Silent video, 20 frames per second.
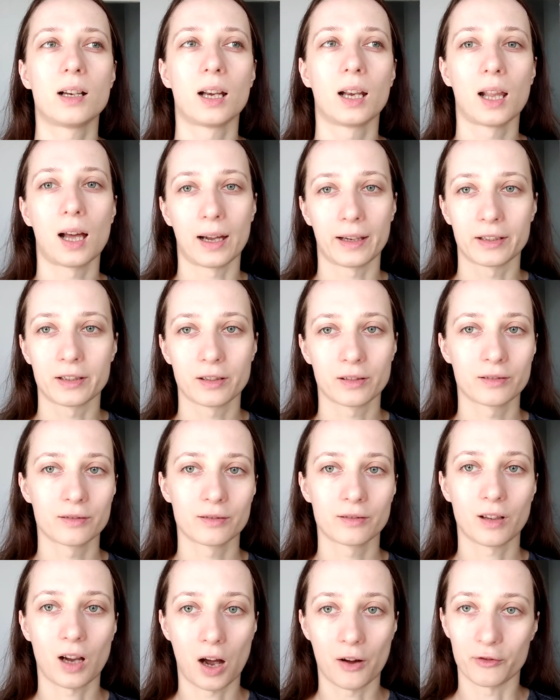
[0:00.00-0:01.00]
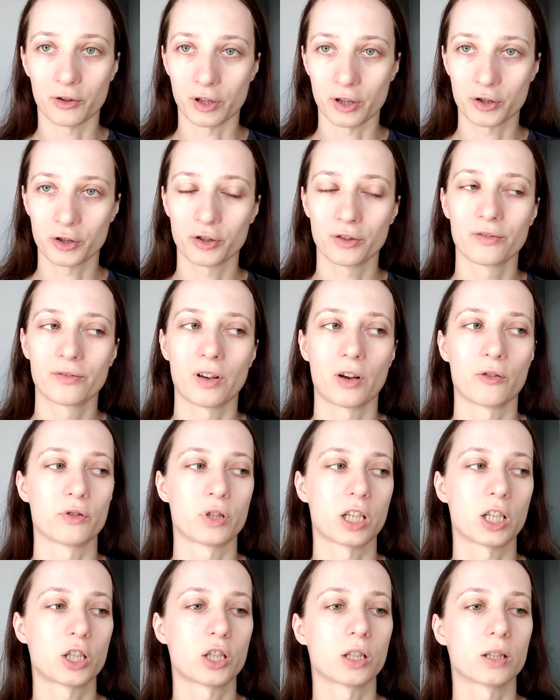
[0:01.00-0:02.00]
light coverage
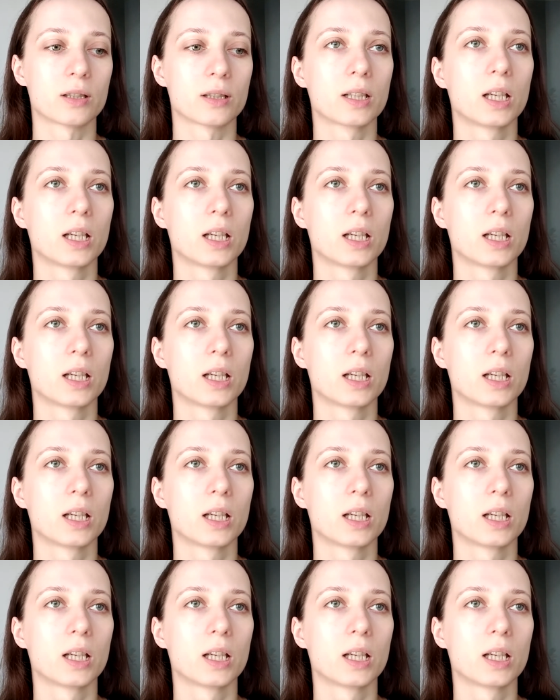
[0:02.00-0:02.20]
foundation.